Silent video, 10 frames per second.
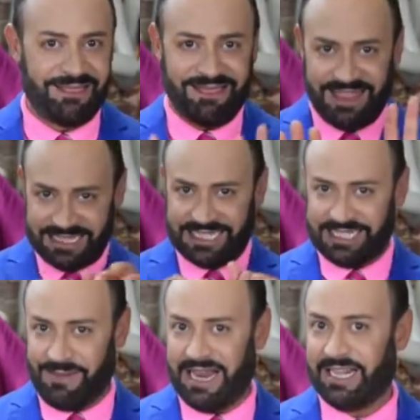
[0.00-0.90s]
This
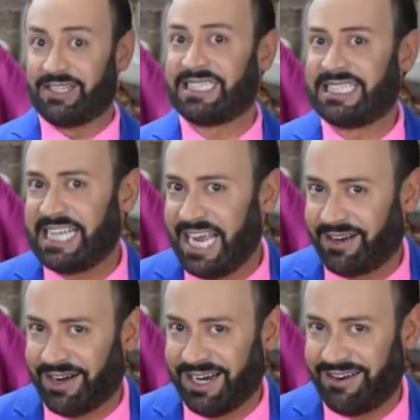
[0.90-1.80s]
is my little
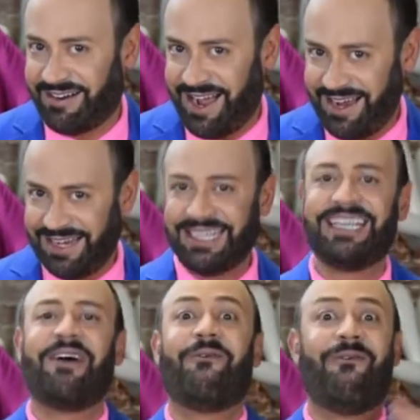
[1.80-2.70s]
secret, all right?
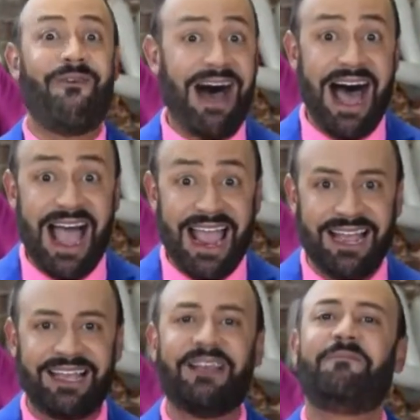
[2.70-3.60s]
Why?
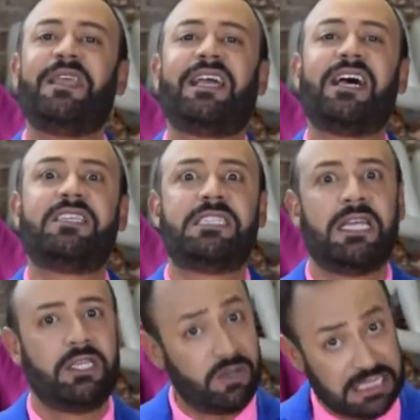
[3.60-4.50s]
Because
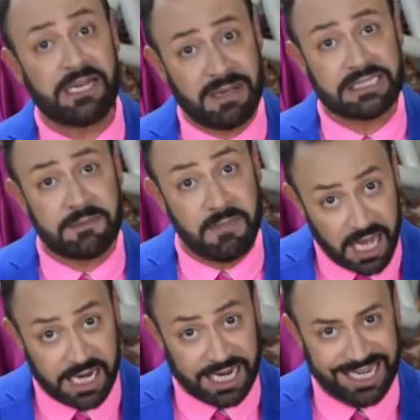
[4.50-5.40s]
you need to make some
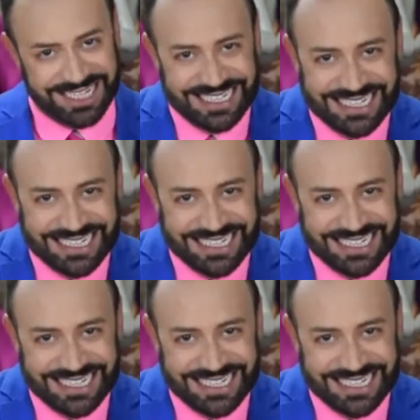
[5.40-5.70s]
money.